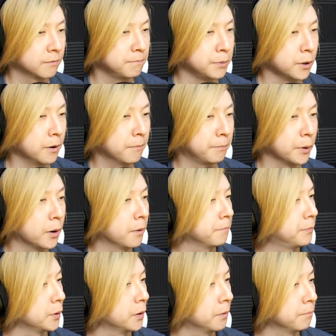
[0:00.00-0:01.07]
Boom, boom,
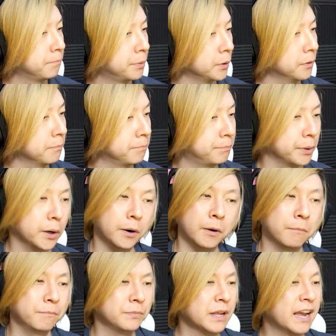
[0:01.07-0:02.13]
boom, boom,
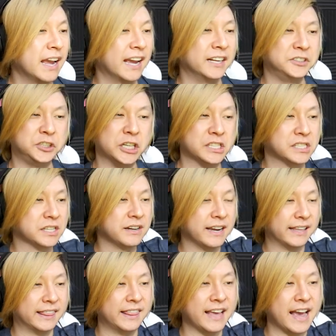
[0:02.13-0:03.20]
boom. And just
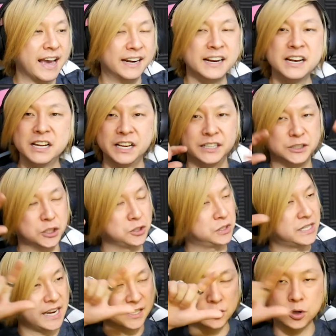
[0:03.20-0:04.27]
like that, it
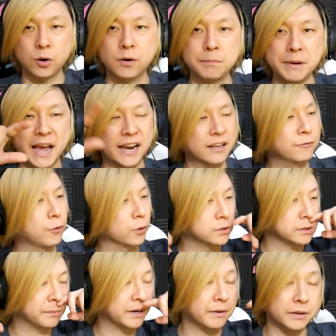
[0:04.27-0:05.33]
just takes going back and forth.
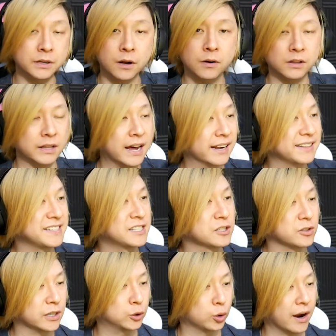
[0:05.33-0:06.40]
Sometimes, you know, a lot of this
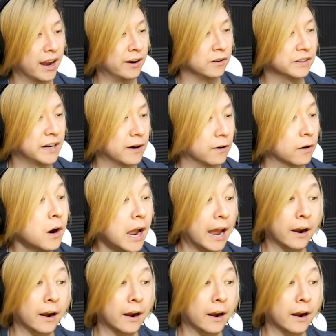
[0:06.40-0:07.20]
is like trial and error.